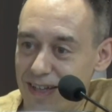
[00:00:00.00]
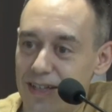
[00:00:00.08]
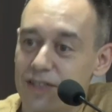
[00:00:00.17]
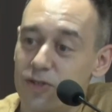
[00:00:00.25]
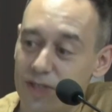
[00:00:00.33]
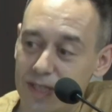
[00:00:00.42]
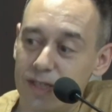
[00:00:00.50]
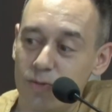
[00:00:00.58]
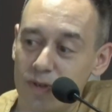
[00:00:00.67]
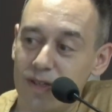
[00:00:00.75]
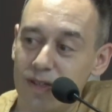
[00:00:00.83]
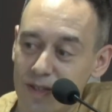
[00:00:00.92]
So this is
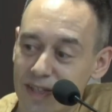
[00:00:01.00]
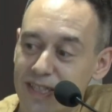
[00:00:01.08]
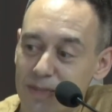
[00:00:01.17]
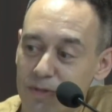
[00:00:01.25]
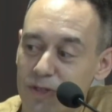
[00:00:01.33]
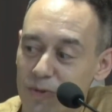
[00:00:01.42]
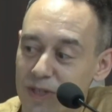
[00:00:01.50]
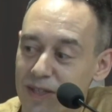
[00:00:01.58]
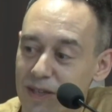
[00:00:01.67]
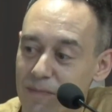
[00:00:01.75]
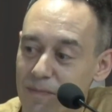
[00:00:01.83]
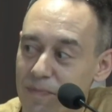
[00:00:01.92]
one of the links between
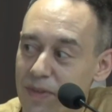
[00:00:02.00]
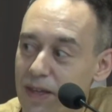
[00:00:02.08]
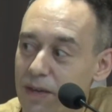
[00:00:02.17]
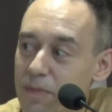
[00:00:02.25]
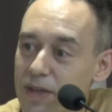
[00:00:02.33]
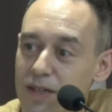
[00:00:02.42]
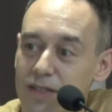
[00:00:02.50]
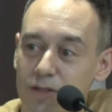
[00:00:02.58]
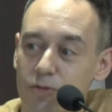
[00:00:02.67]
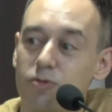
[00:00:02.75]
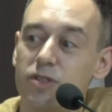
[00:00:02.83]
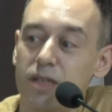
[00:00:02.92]
them. Because
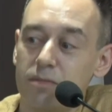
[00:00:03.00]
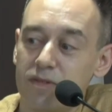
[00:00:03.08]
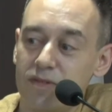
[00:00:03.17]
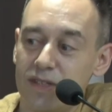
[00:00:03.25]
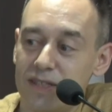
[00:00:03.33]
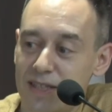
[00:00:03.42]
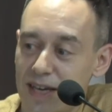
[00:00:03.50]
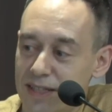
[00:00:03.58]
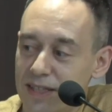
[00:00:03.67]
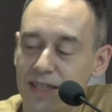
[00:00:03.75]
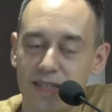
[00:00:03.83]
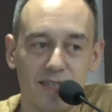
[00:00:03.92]
through some of these
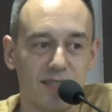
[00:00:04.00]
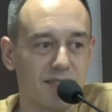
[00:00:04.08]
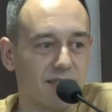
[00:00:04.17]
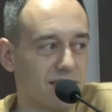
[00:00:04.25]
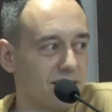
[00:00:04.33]
techniques,